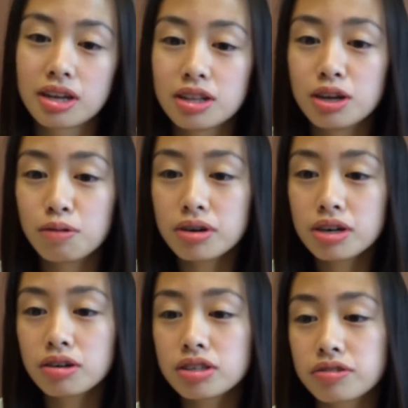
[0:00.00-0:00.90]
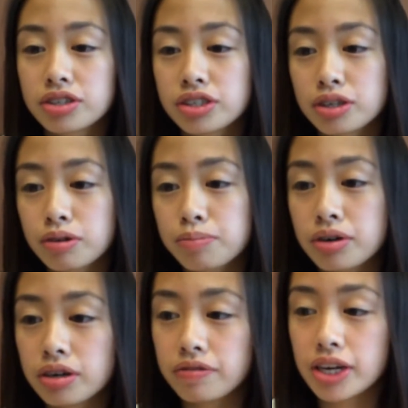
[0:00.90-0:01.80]
No one knows for sure what
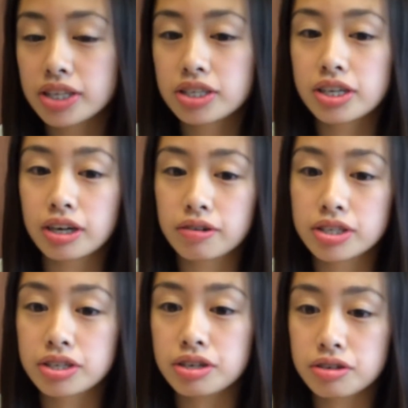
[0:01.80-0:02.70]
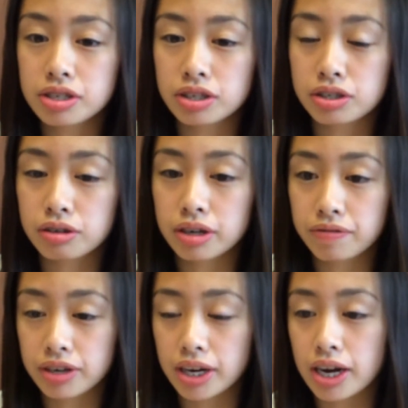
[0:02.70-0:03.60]
motivates terrorists to do such
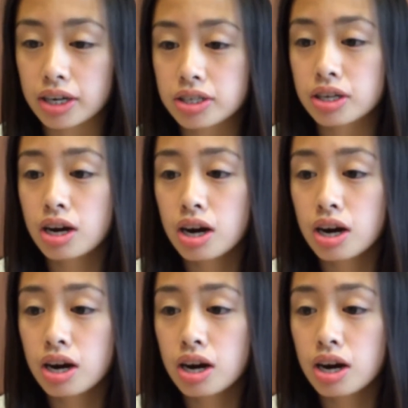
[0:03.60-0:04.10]
horrific acts.